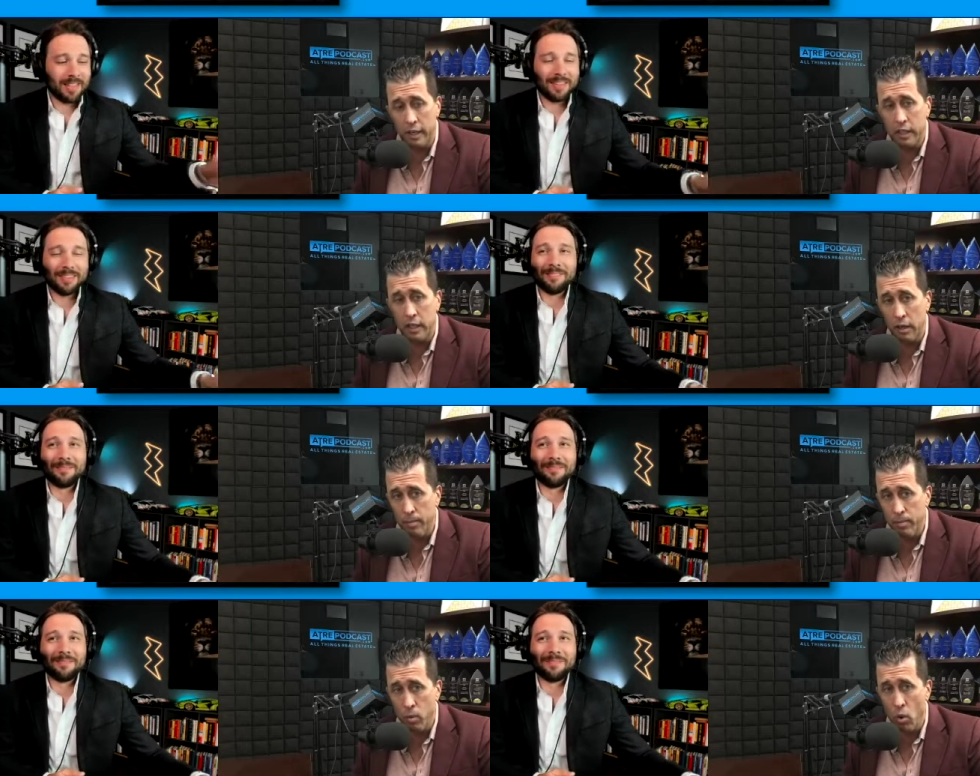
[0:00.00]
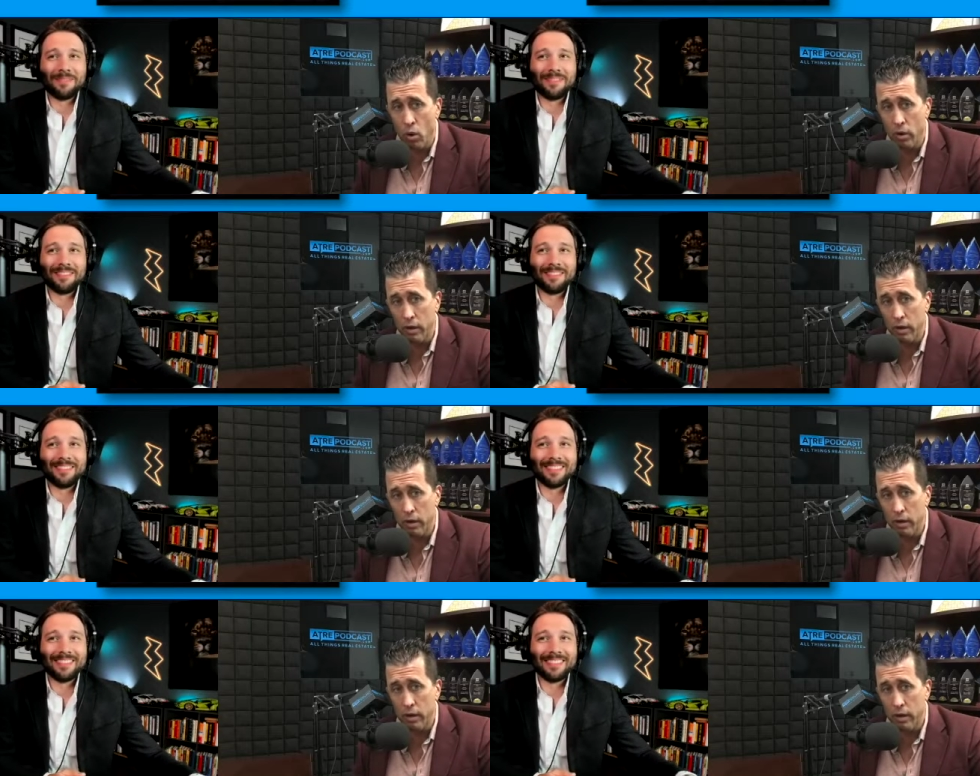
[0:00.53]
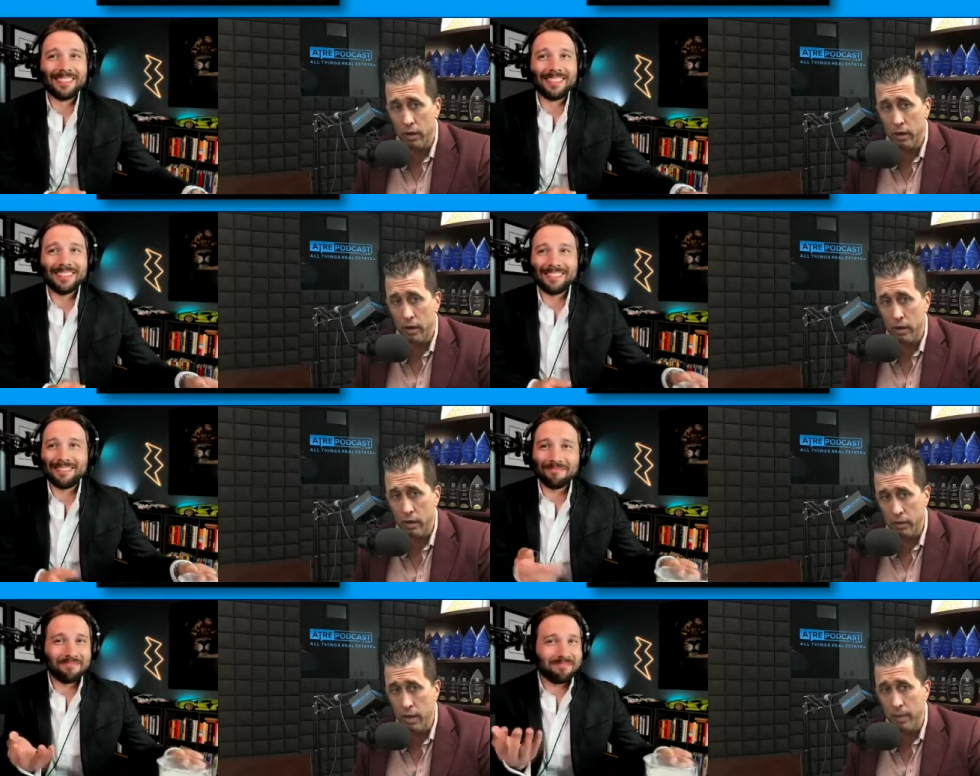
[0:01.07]
Speaker 1: it's an important
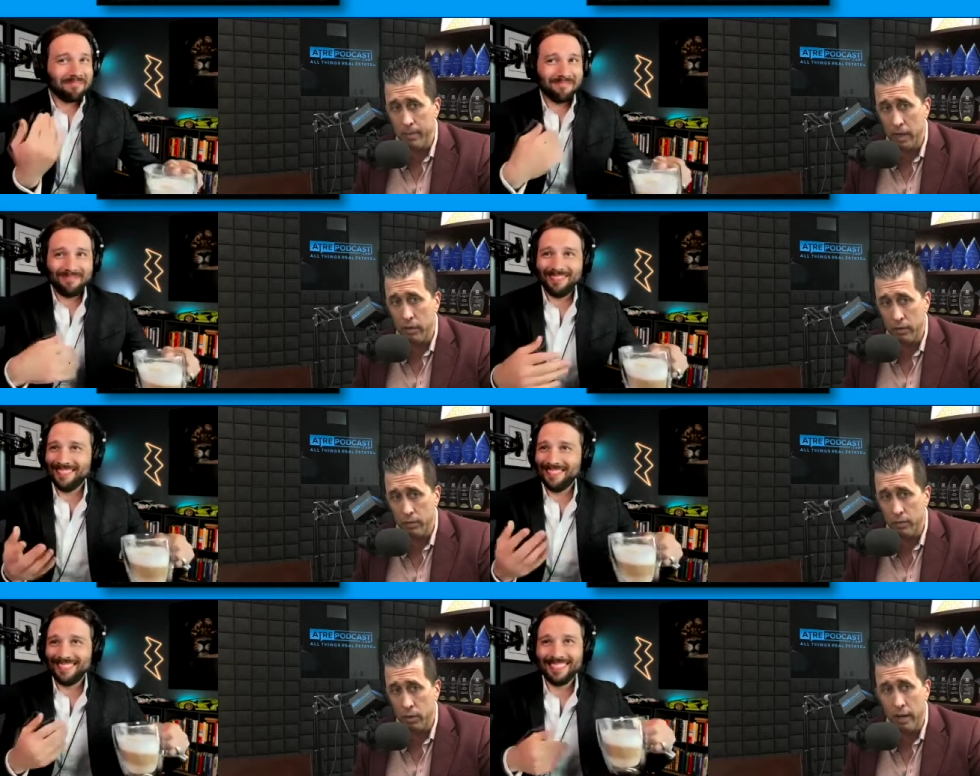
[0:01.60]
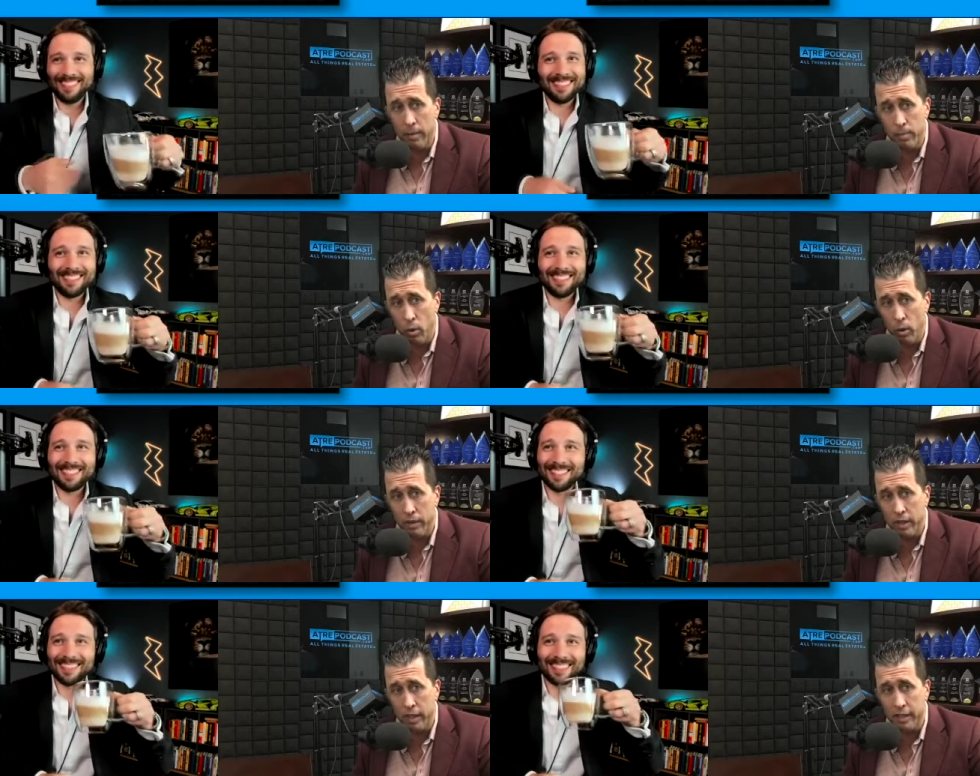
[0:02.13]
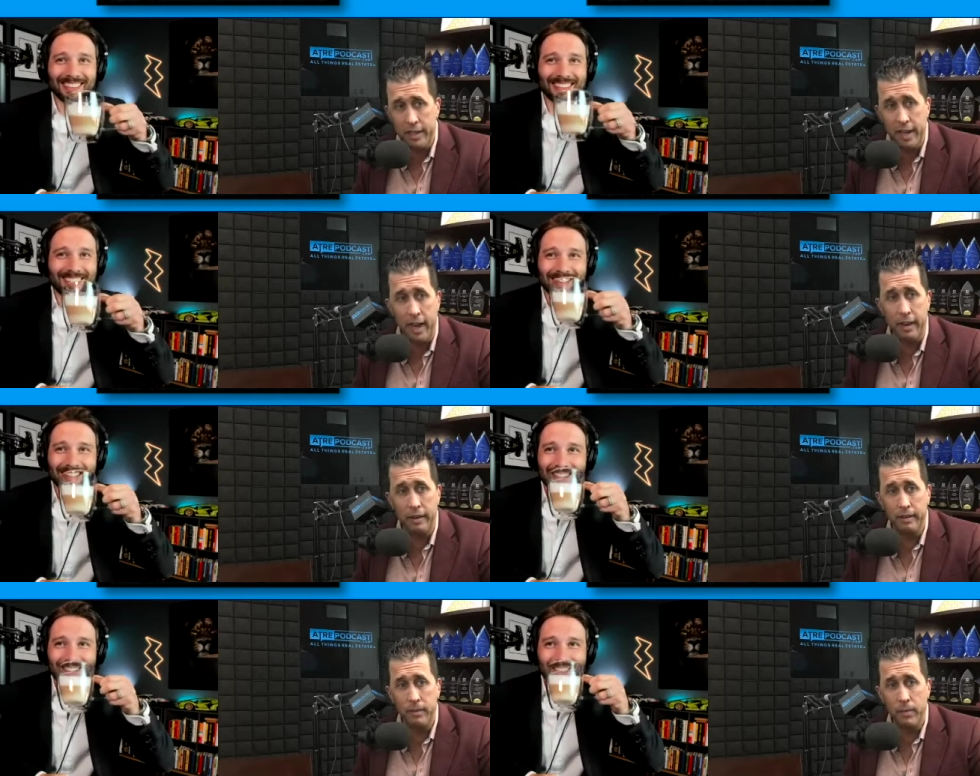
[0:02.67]
something really important that you said.
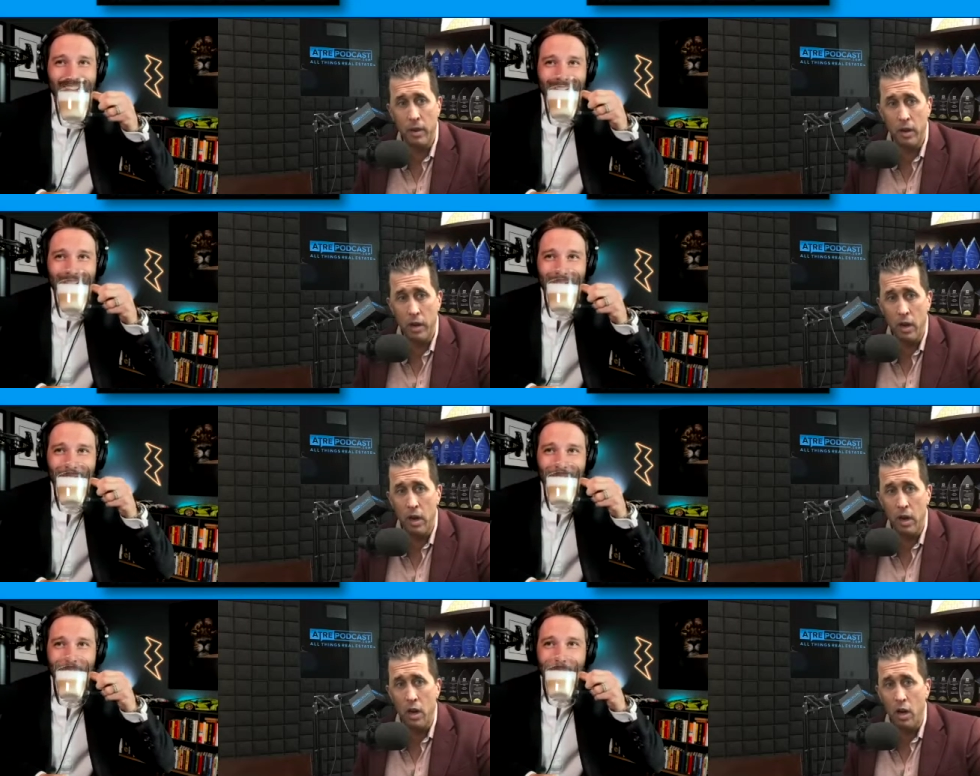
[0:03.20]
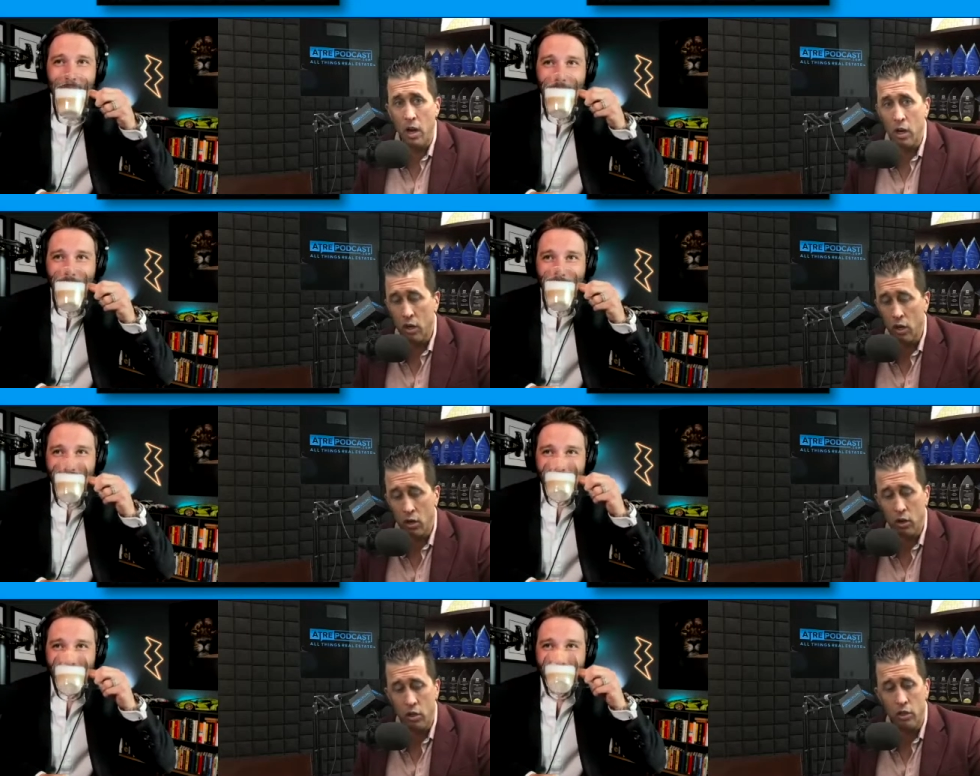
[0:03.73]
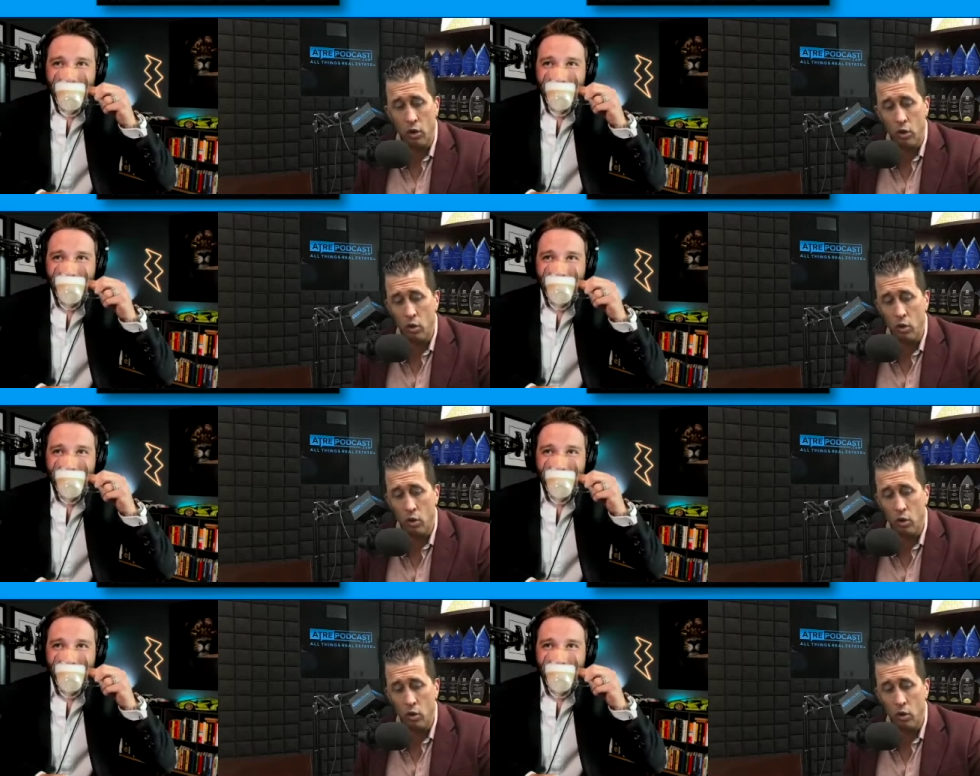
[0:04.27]
I love it. So